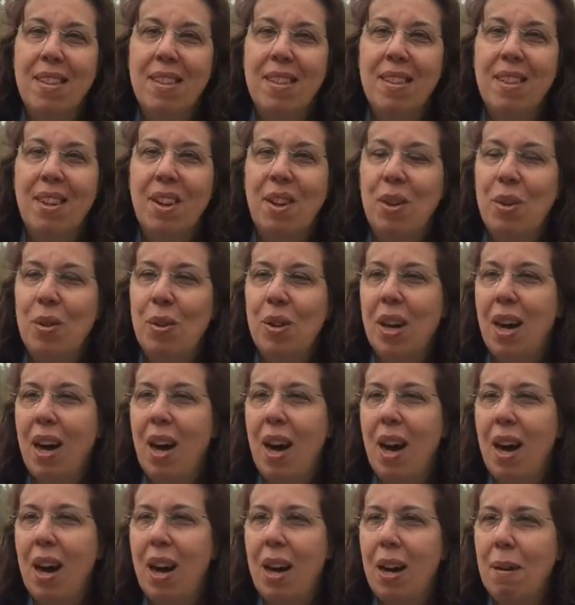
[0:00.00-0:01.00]
so
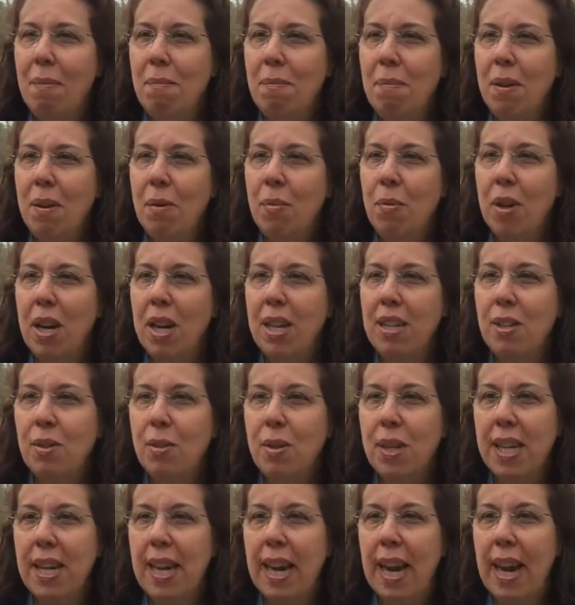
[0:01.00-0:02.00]
um, would I
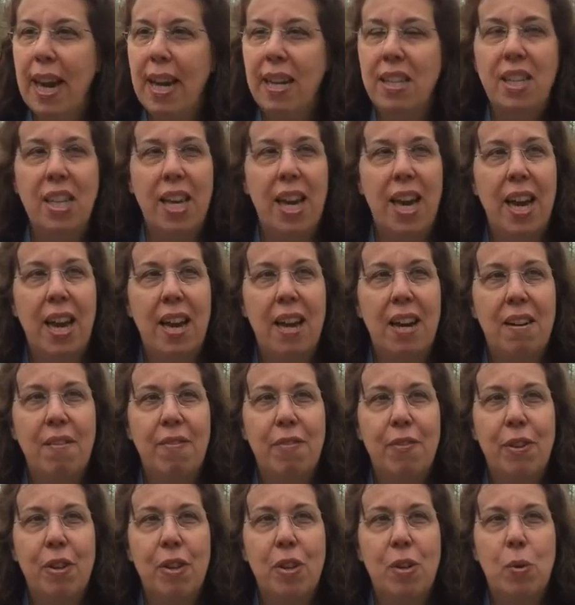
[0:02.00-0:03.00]
do it again yeah
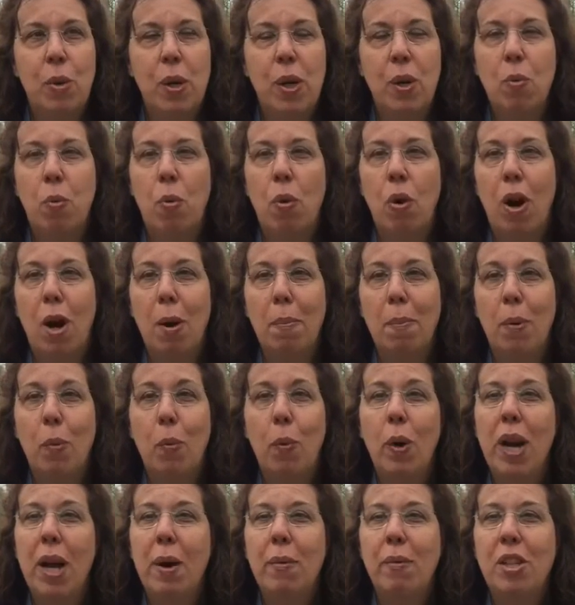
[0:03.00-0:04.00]
for a quick walk but
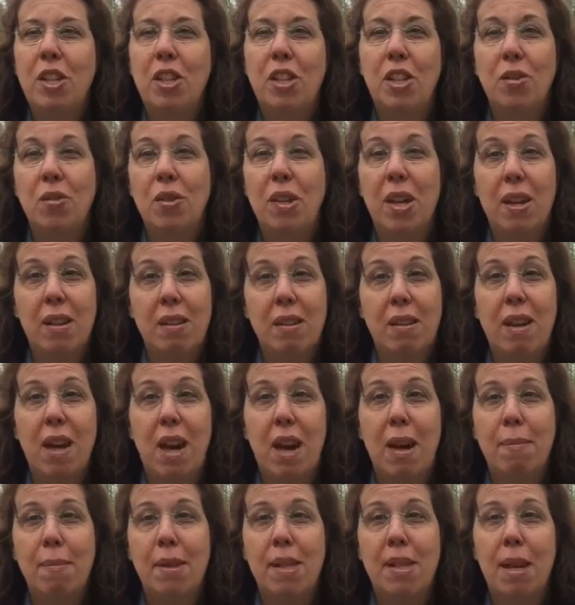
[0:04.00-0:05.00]
what I would do next
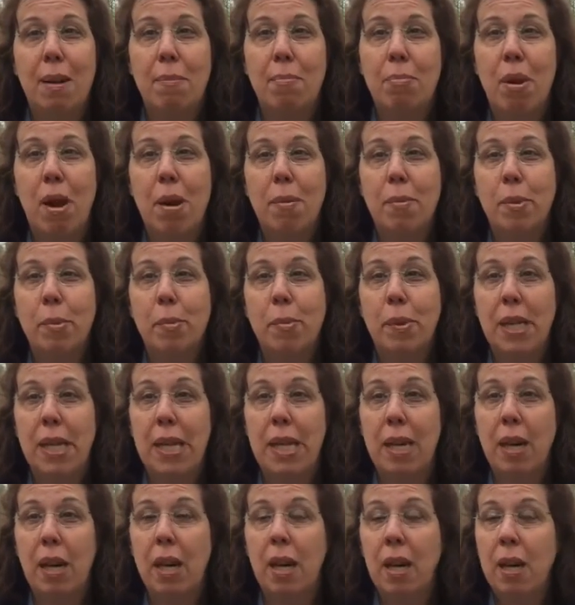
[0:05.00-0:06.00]
time is I
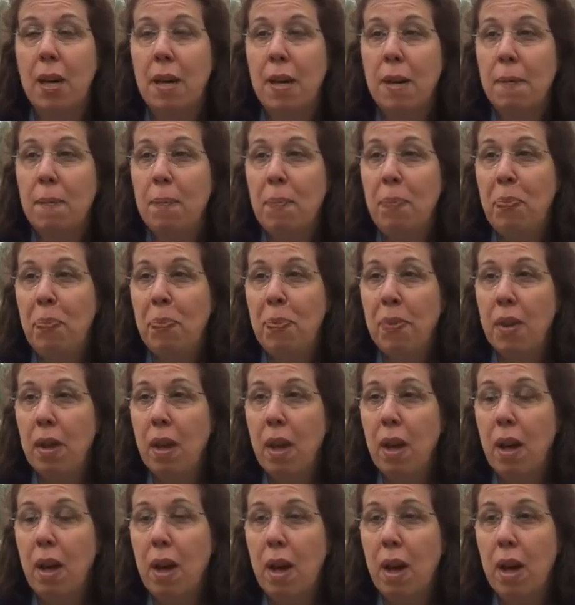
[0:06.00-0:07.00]
probably
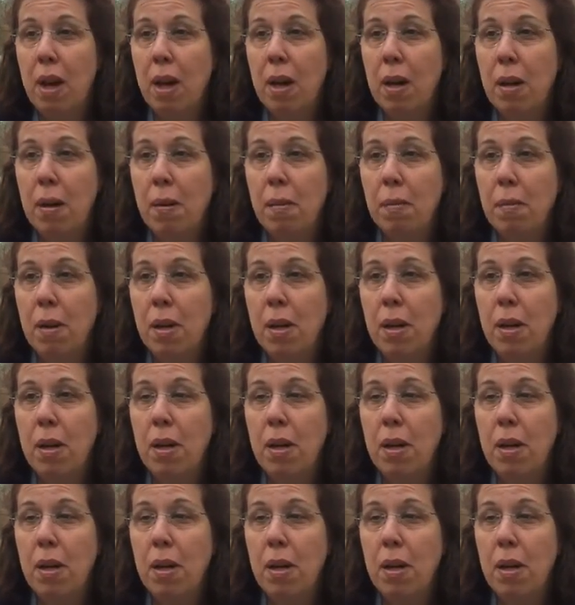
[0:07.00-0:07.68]
um,